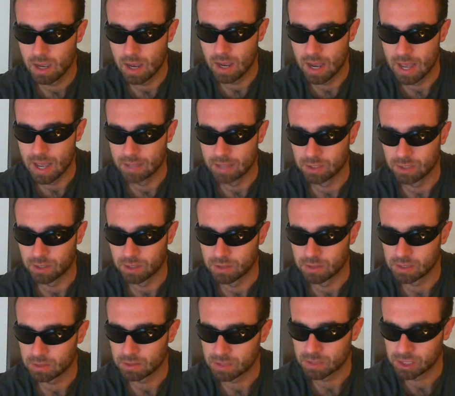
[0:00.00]
And
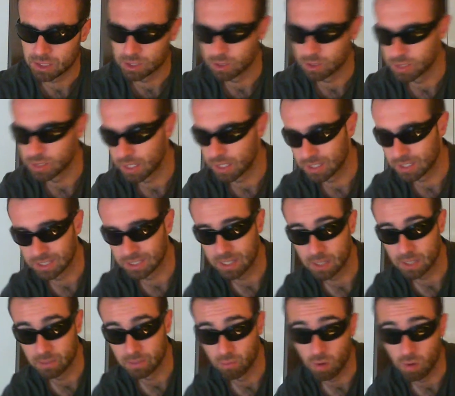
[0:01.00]
there's not many shows I can say
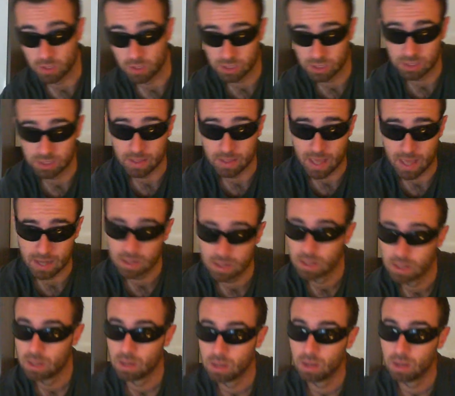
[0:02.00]
that I've watched that